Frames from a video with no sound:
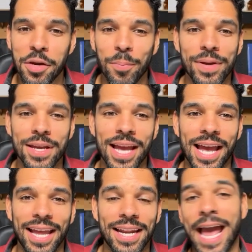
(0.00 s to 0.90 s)
be
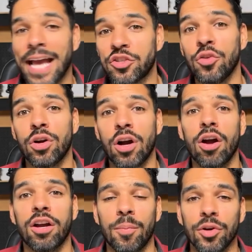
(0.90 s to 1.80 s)
a national
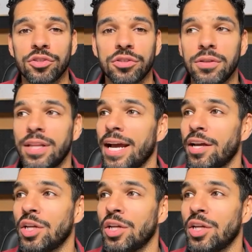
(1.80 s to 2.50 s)
car commercial that